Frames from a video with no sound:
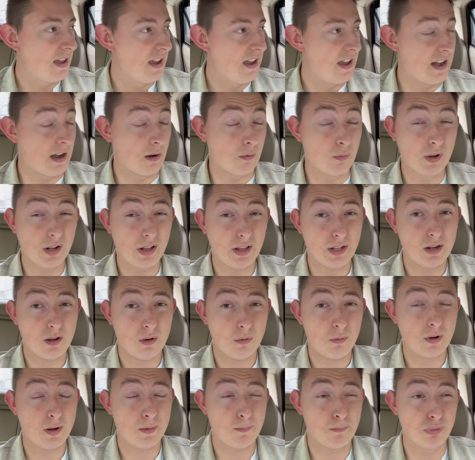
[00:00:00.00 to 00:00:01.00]
and I really
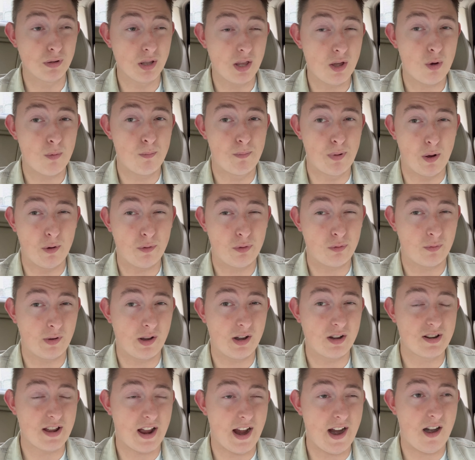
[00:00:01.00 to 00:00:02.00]
don't want to blow both
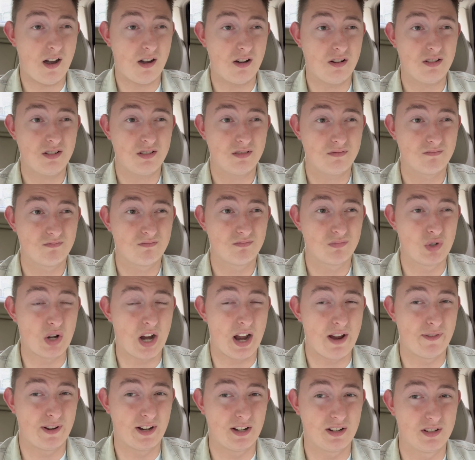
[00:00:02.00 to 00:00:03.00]
rear tires
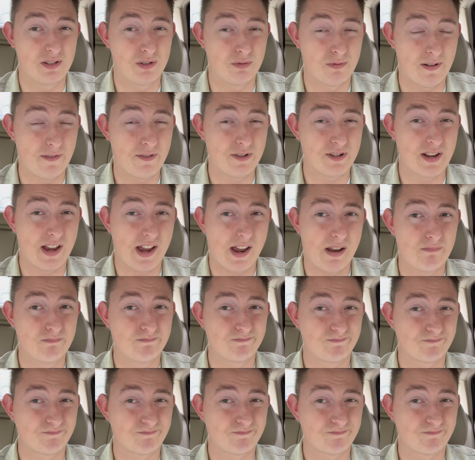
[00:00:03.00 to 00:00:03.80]
driving to Riverside.